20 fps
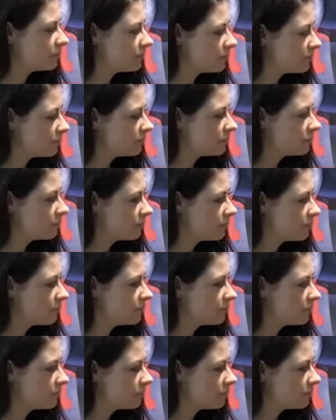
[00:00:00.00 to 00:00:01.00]

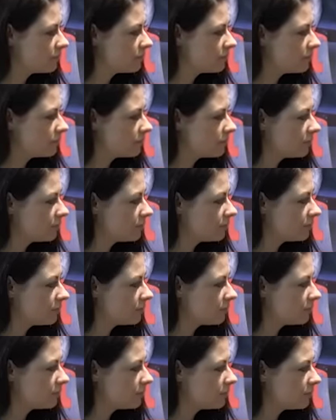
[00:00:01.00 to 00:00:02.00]

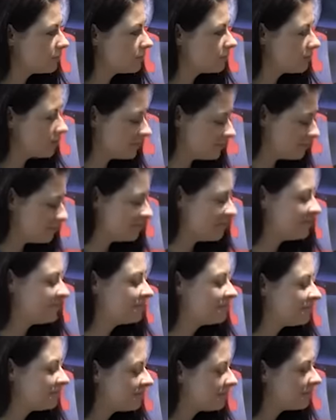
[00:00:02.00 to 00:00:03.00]

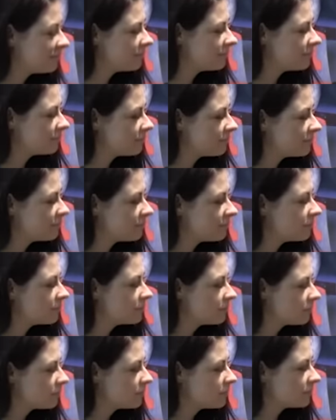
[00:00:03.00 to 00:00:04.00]

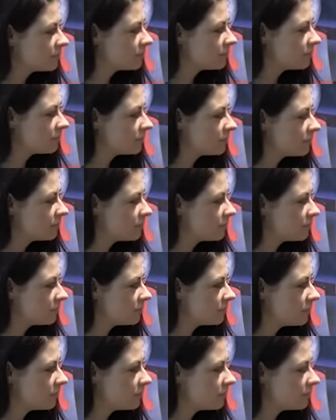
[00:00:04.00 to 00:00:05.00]

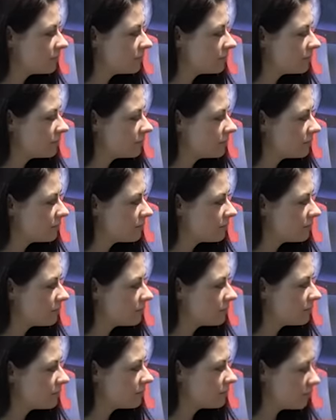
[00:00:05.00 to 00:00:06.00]

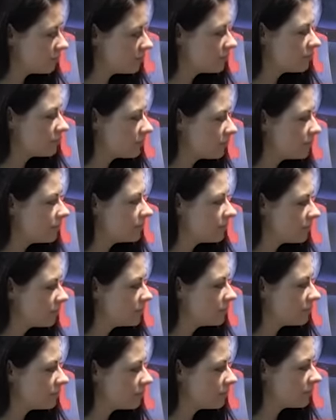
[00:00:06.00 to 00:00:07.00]

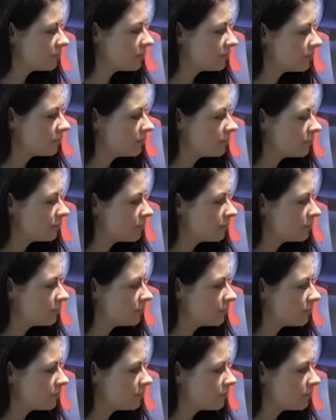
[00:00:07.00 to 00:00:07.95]
No words are spoken by the person on screen.